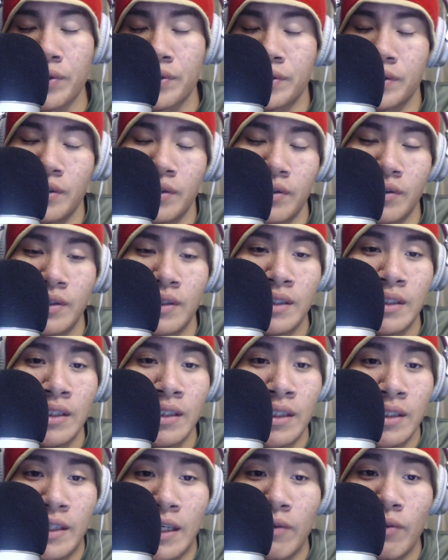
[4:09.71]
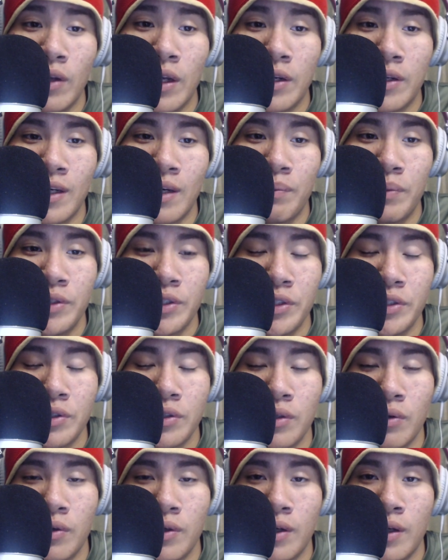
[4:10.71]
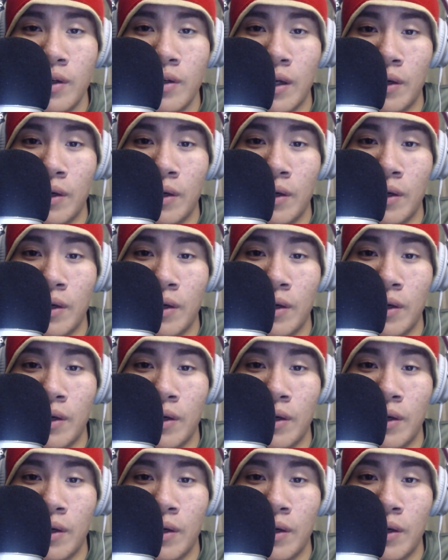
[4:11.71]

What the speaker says: So they have a lot of competition going on.